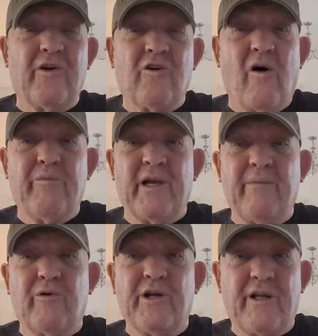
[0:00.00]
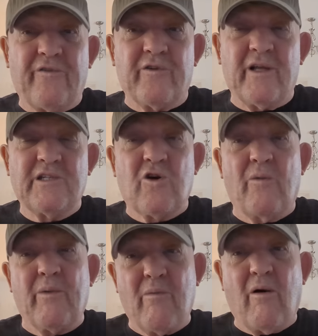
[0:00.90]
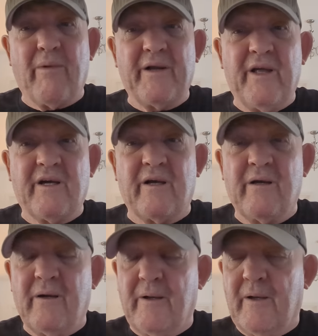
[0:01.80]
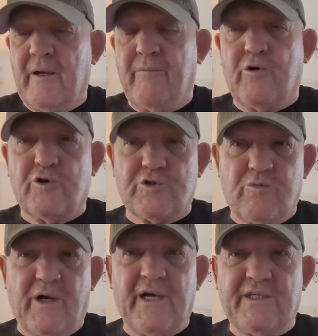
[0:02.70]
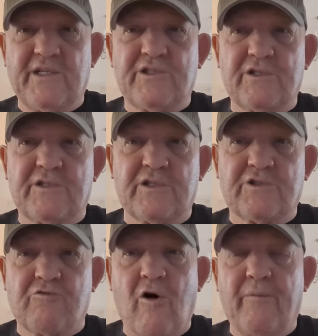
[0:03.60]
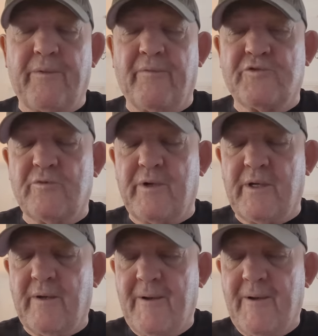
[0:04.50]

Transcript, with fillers: It can't be anybody different. It's got to be my mate Nicky, because the way he described him to me,